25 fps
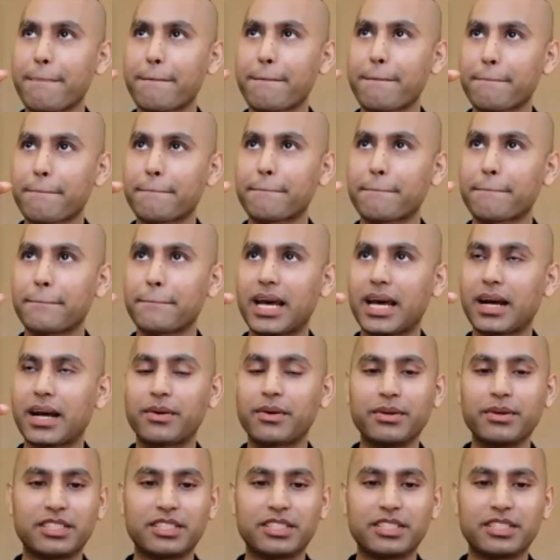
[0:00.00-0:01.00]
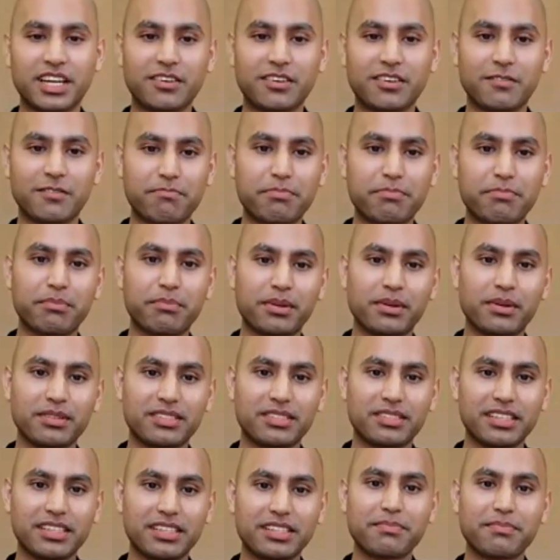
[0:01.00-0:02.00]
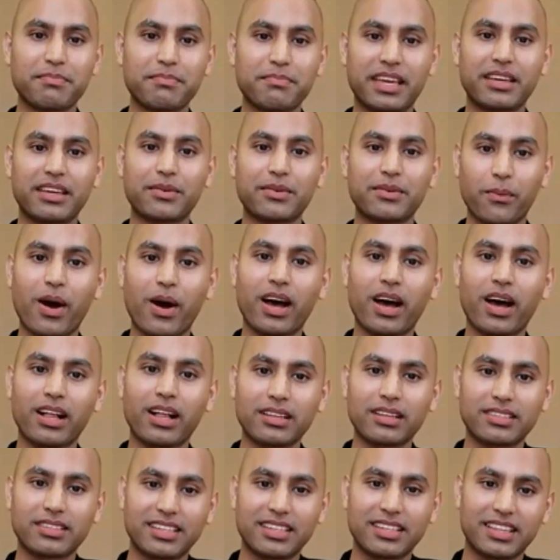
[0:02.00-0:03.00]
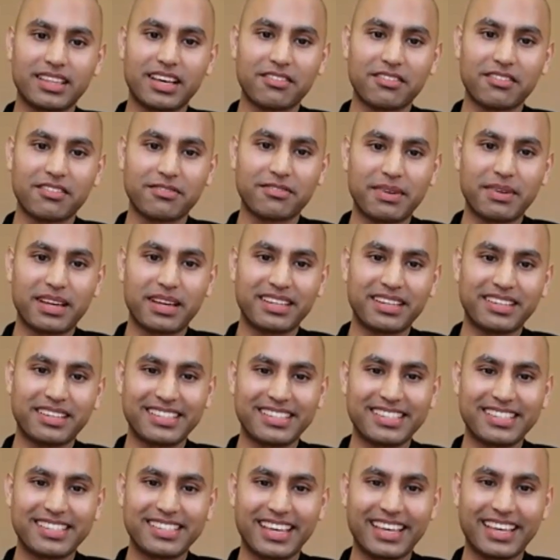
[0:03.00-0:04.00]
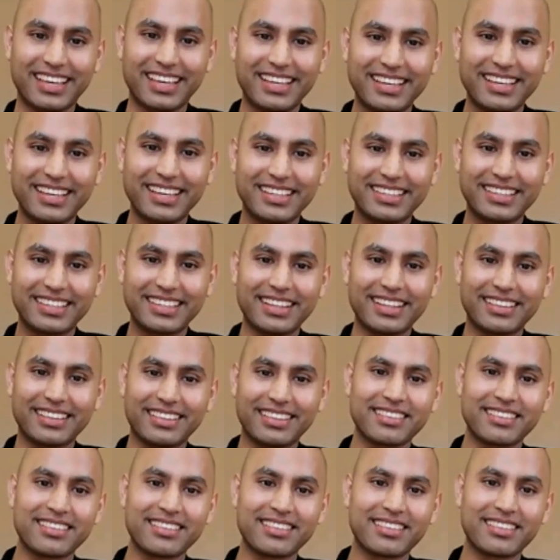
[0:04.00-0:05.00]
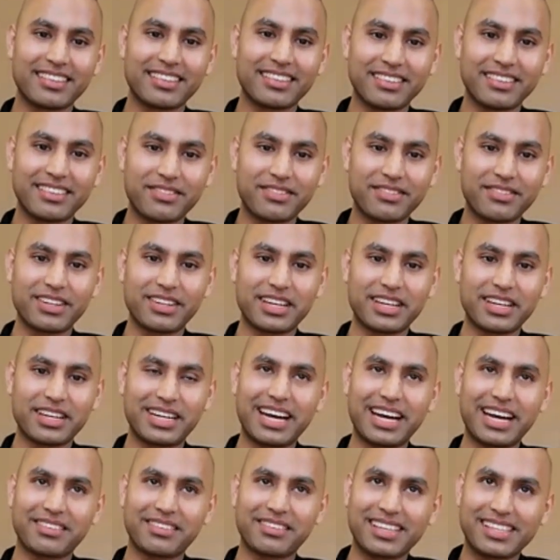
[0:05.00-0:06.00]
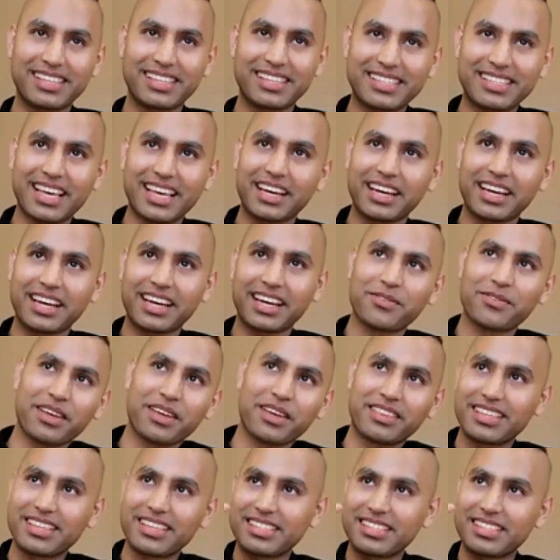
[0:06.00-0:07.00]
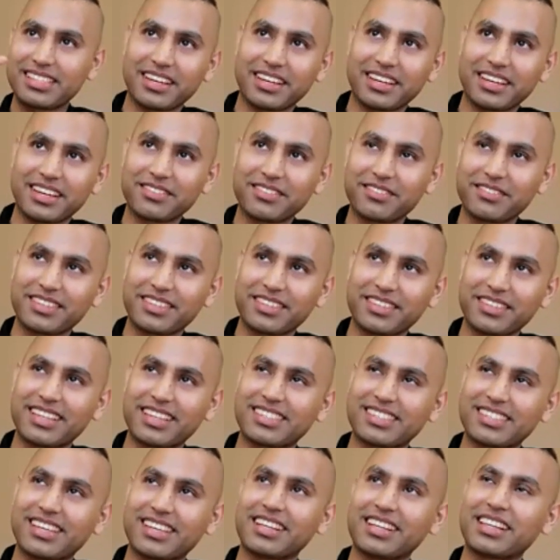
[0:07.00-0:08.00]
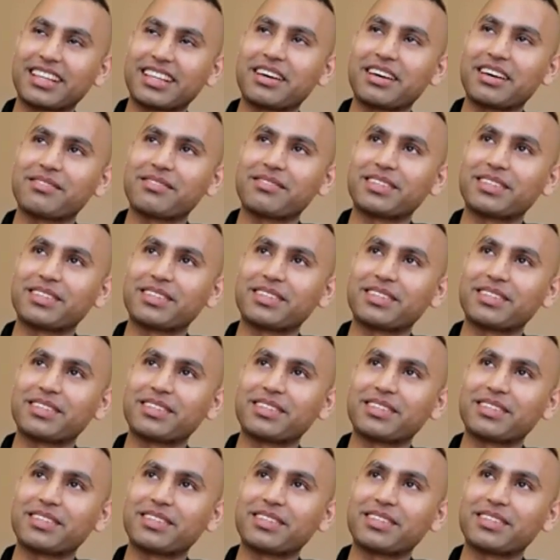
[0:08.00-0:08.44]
a good chunk of people didn't make it well enough mentally sane. That filter out the second levels of